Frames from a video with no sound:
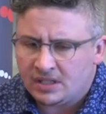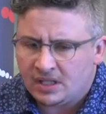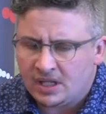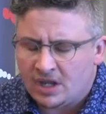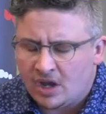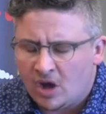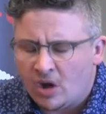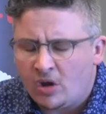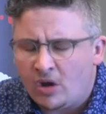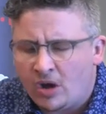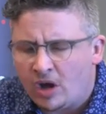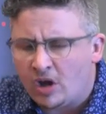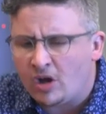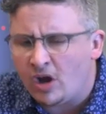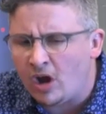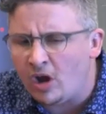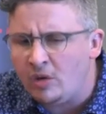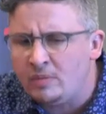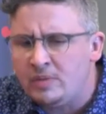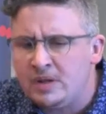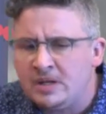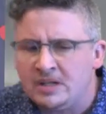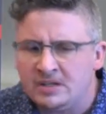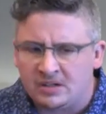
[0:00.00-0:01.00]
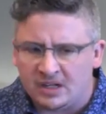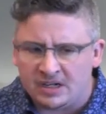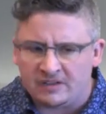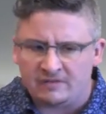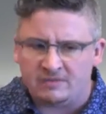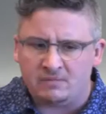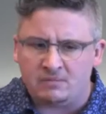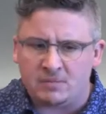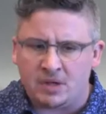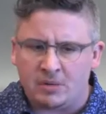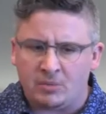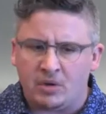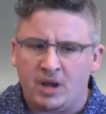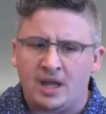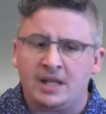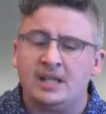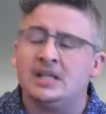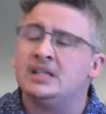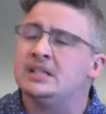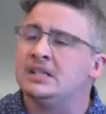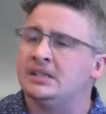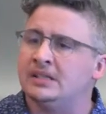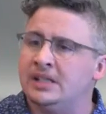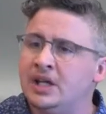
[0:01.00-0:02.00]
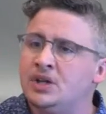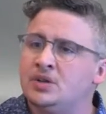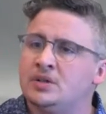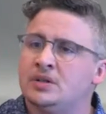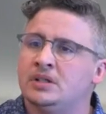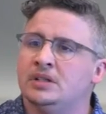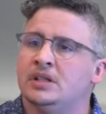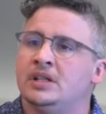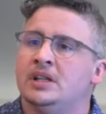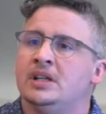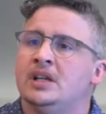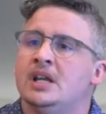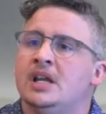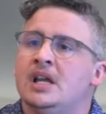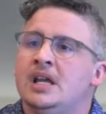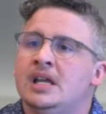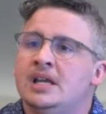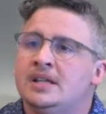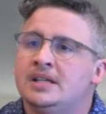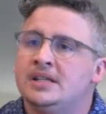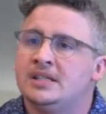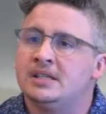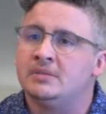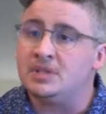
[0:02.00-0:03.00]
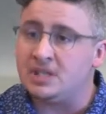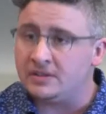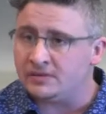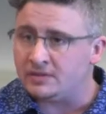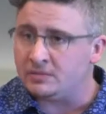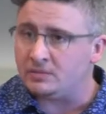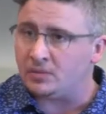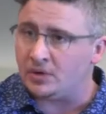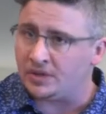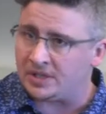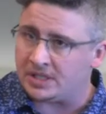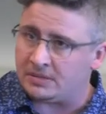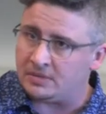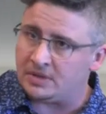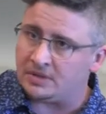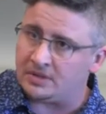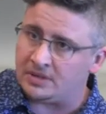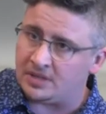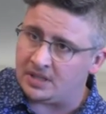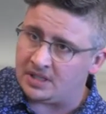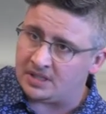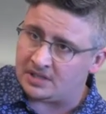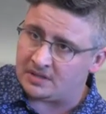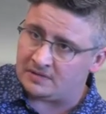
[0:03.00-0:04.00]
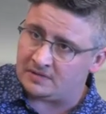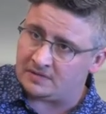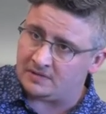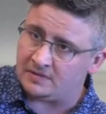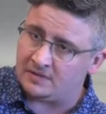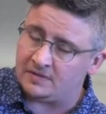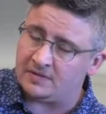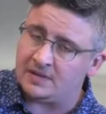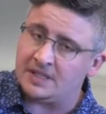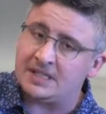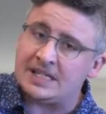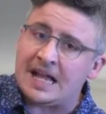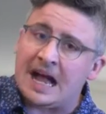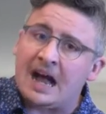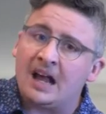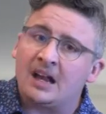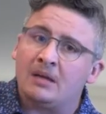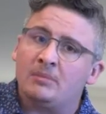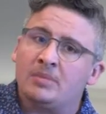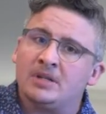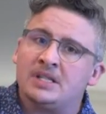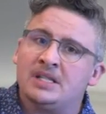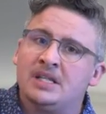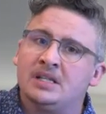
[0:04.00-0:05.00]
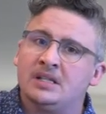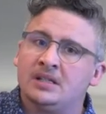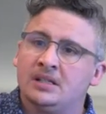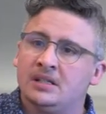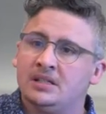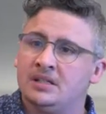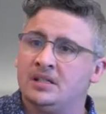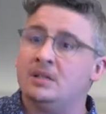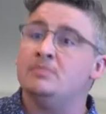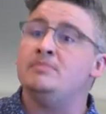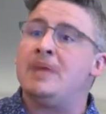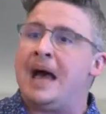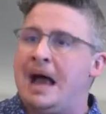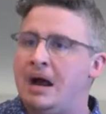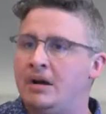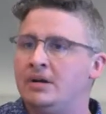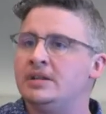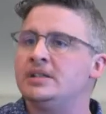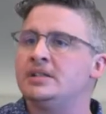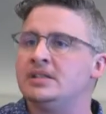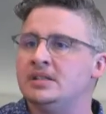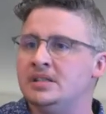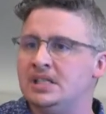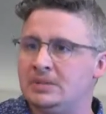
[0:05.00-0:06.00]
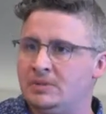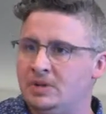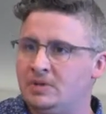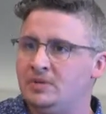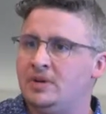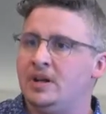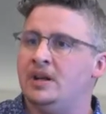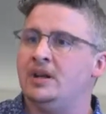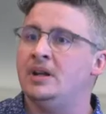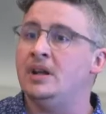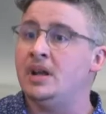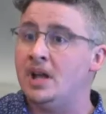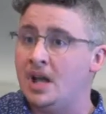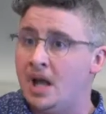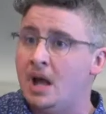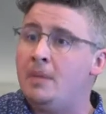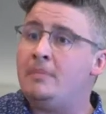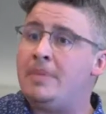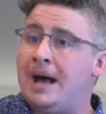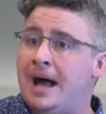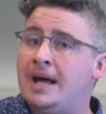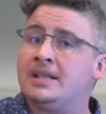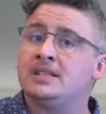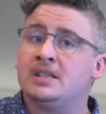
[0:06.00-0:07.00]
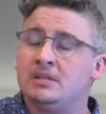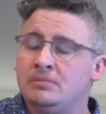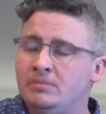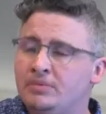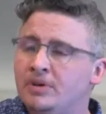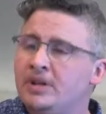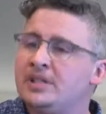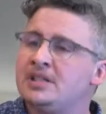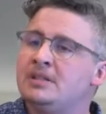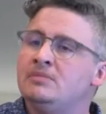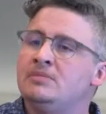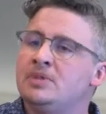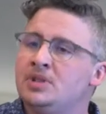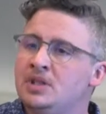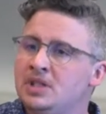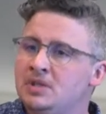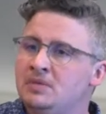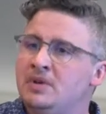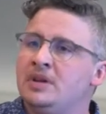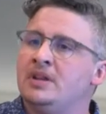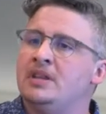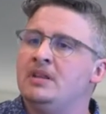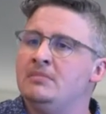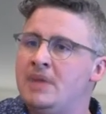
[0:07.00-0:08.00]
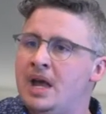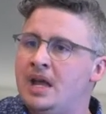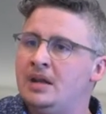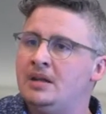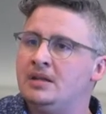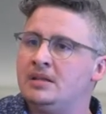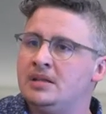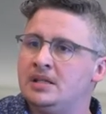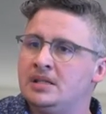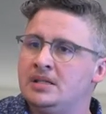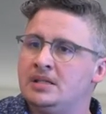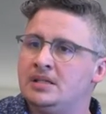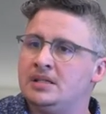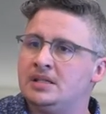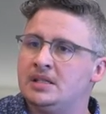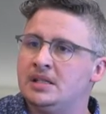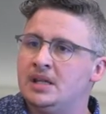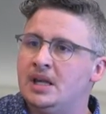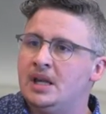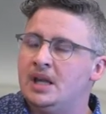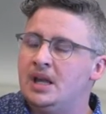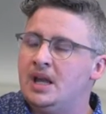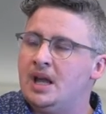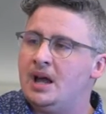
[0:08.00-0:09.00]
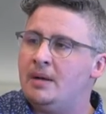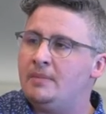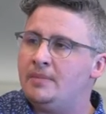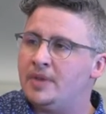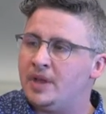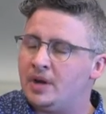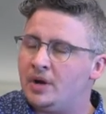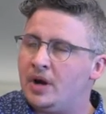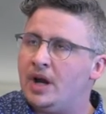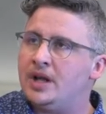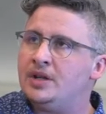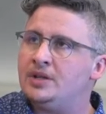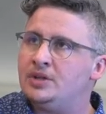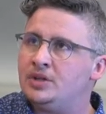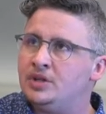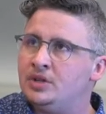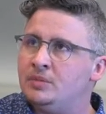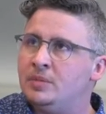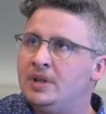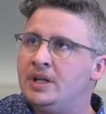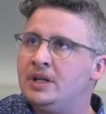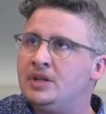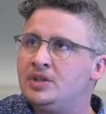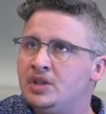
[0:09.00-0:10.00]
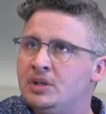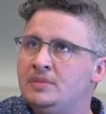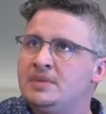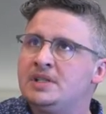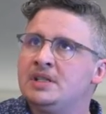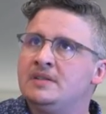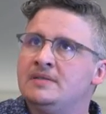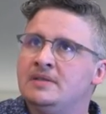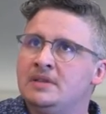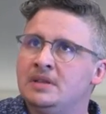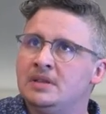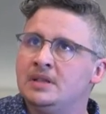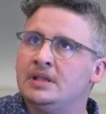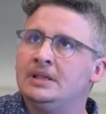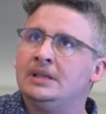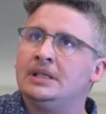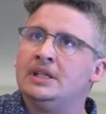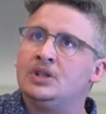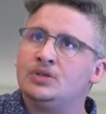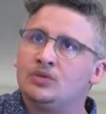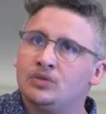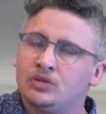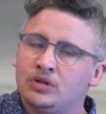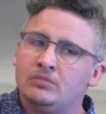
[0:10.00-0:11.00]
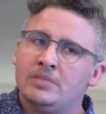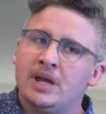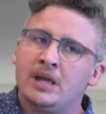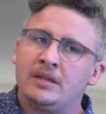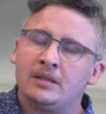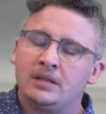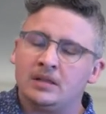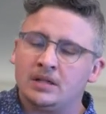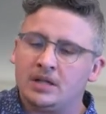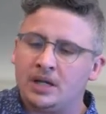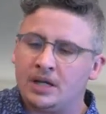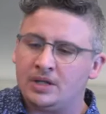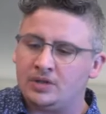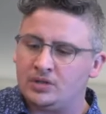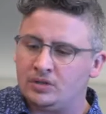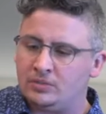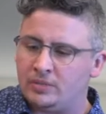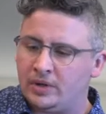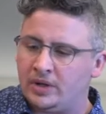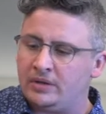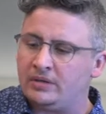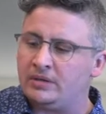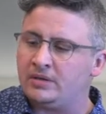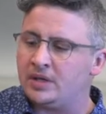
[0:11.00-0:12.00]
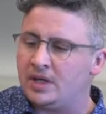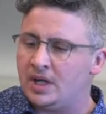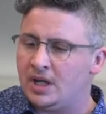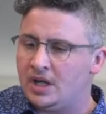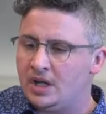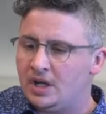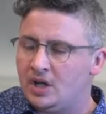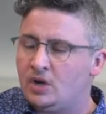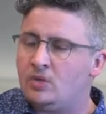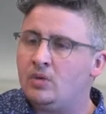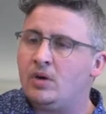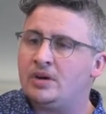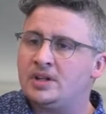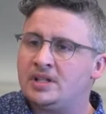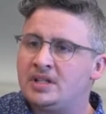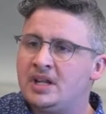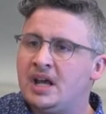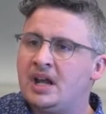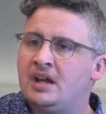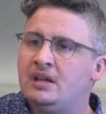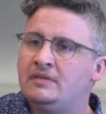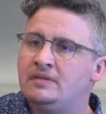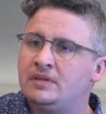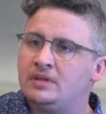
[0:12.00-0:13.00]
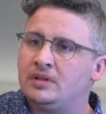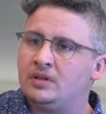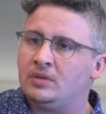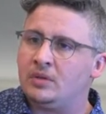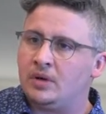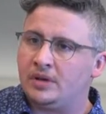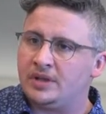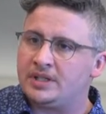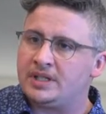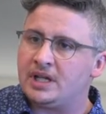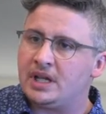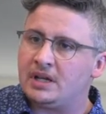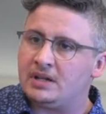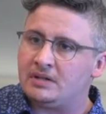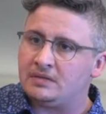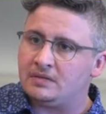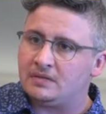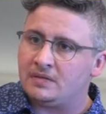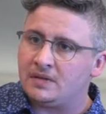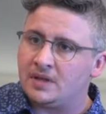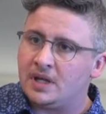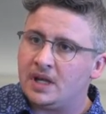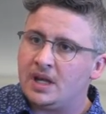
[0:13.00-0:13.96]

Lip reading: kind of my mind intellectually to some different possibilities of the data, particularly comparisons between past and present, which is one of the main things that I do. But in terms of the literal method, I do both quantitative and qualitative